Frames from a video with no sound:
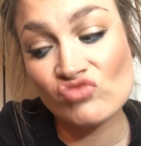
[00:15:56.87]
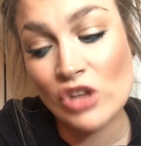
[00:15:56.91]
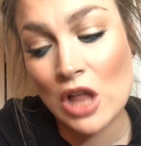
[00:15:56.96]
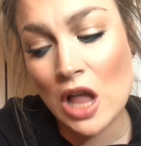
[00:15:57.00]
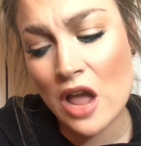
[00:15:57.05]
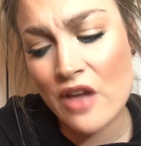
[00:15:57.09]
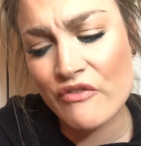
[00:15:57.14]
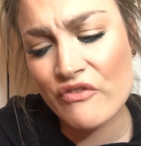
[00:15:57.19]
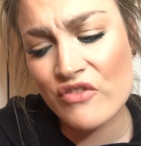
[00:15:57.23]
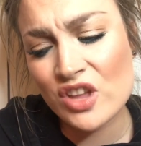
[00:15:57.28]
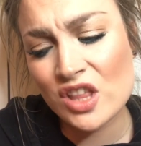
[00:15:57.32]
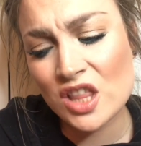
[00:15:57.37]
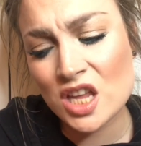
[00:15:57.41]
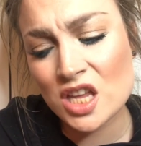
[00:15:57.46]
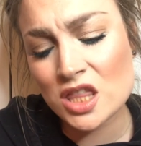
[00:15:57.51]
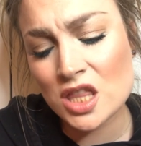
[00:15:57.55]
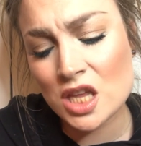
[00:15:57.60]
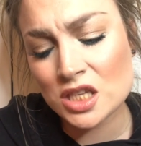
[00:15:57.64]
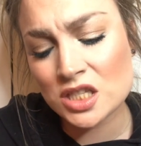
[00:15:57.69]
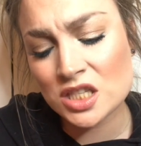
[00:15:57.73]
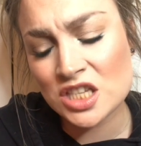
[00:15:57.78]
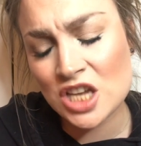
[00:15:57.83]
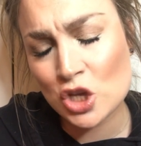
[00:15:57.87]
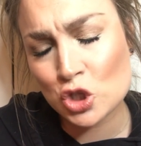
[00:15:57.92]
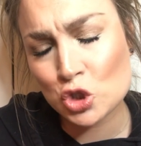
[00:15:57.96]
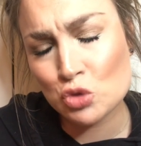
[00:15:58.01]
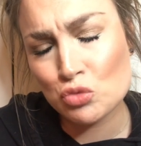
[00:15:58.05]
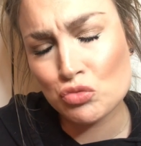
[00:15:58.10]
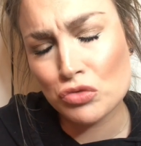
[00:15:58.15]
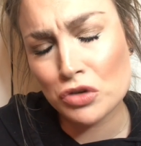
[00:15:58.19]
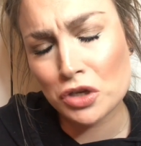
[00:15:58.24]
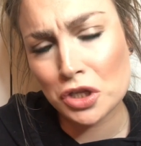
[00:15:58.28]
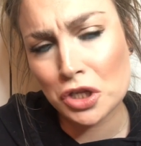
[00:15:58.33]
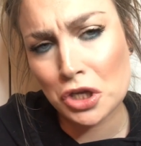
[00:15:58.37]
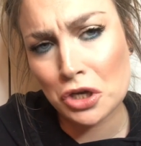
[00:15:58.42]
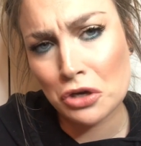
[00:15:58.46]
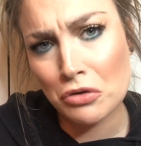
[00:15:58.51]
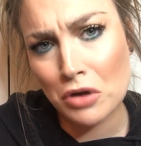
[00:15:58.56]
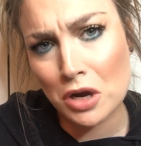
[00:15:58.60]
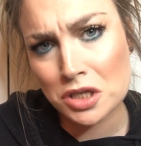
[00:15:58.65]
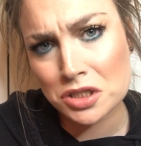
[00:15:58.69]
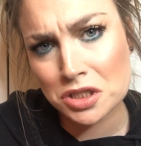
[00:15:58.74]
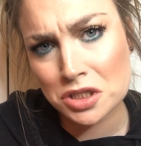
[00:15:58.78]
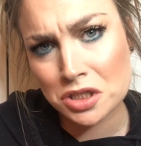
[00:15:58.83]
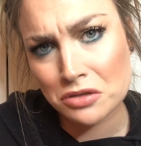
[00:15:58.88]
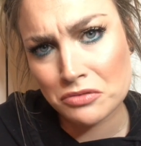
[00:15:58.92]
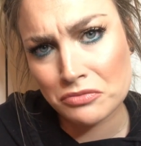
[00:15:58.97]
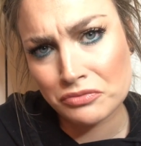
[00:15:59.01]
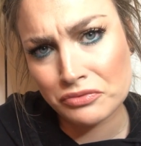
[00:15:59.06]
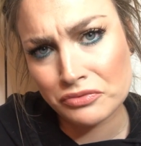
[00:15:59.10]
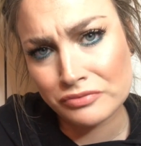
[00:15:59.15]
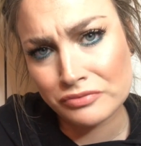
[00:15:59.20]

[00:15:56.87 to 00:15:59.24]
I feel like that sounds really aggressive.